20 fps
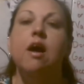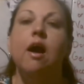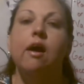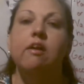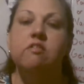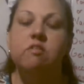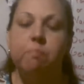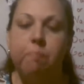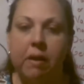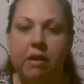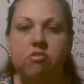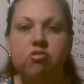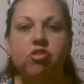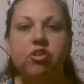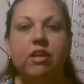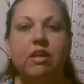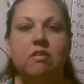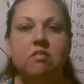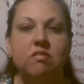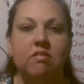
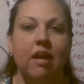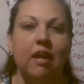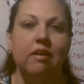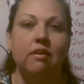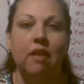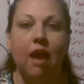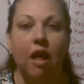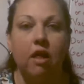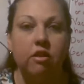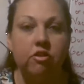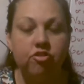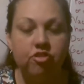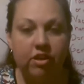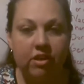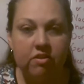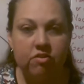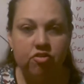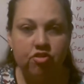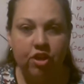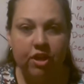especially as
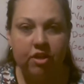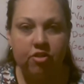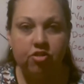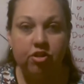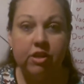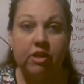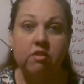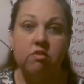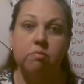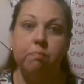technology is changing,